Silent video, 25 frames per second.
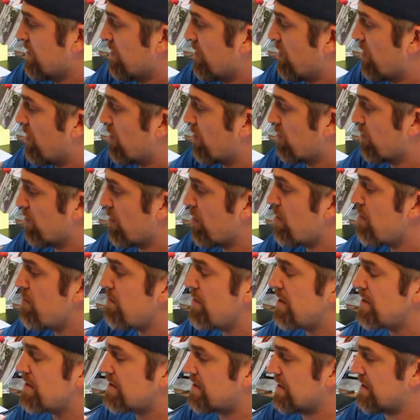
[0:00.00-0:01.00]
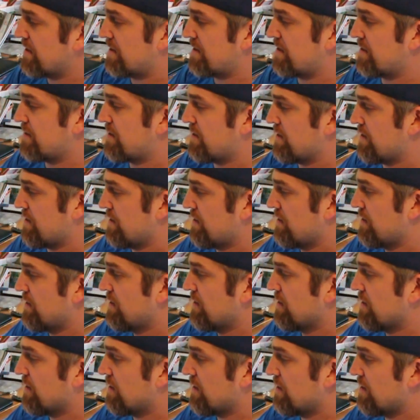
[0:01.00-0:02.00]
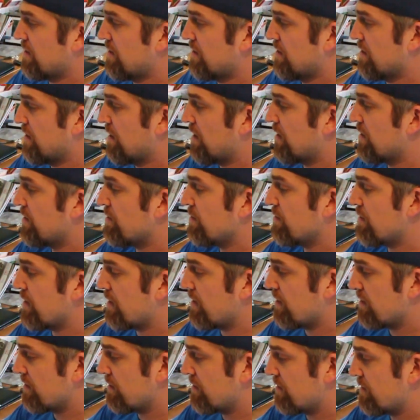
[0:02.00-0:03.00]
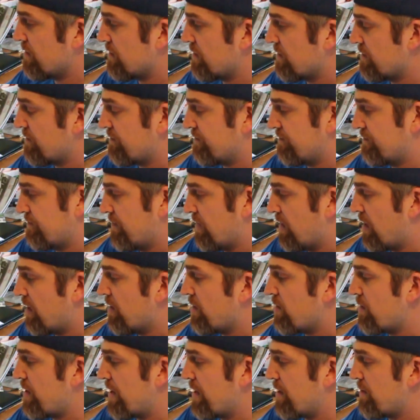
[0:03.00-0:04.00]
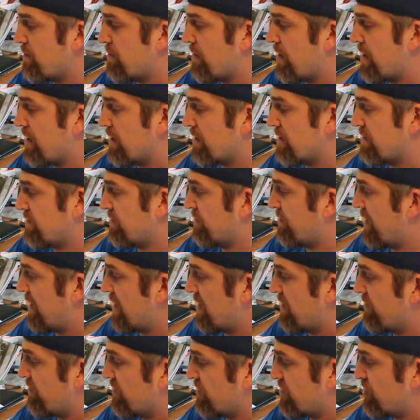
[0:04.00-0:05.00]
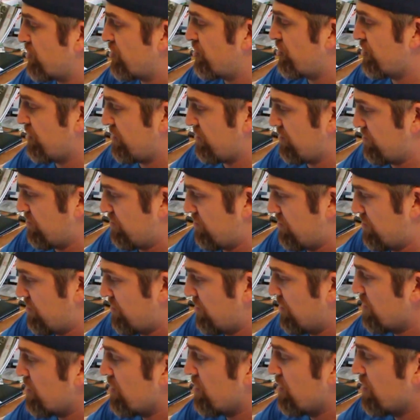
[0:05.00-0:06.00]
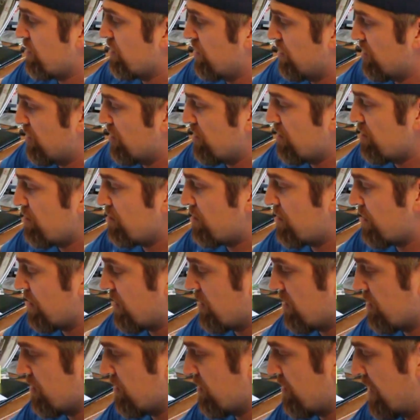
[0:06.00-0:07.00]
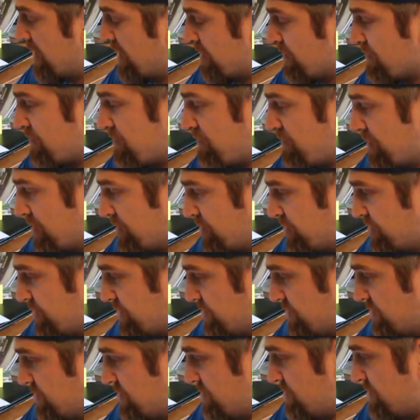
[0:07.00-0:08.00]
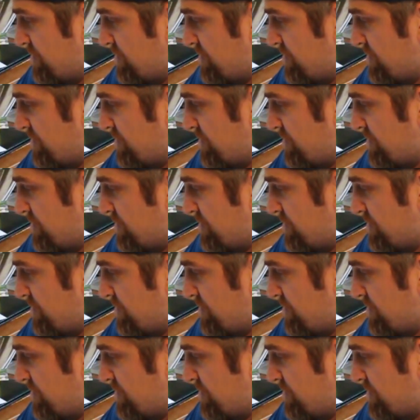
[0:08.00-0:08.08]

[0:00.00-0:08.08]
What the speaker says: Aroma Disc. Auto care products from Average Joe. New car air freshener.